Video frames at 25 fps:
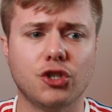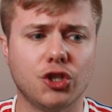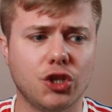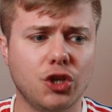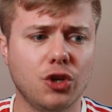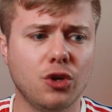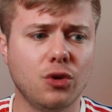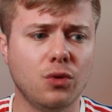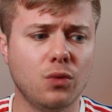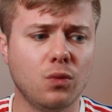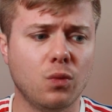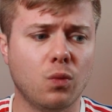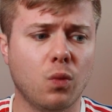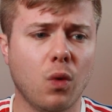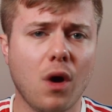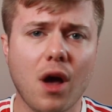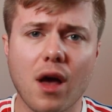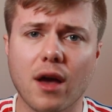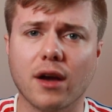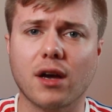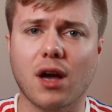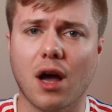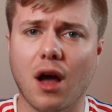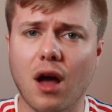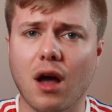you
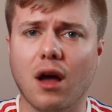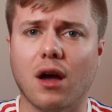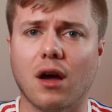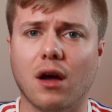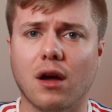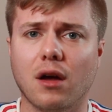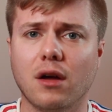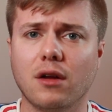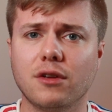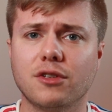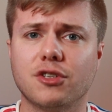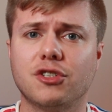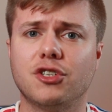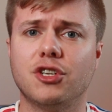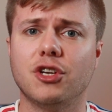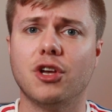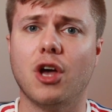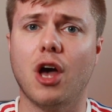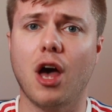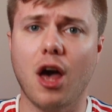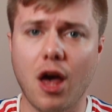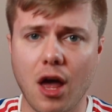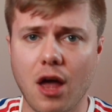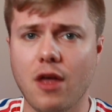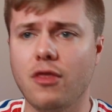work hard
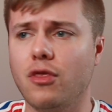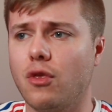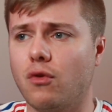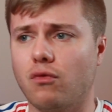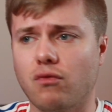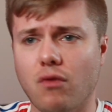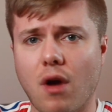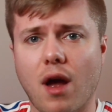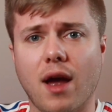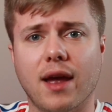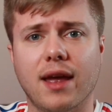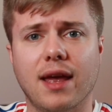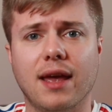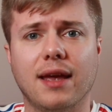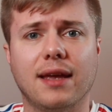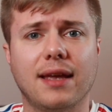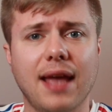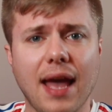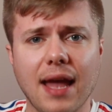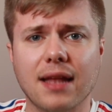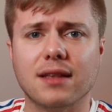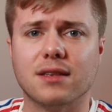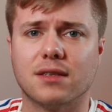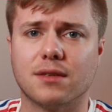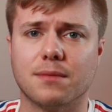to earn the right at
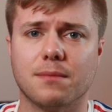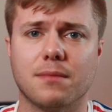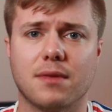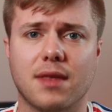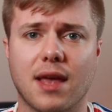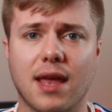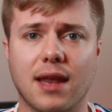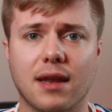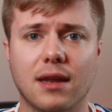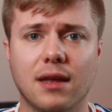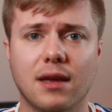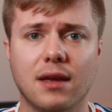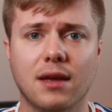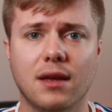getting something.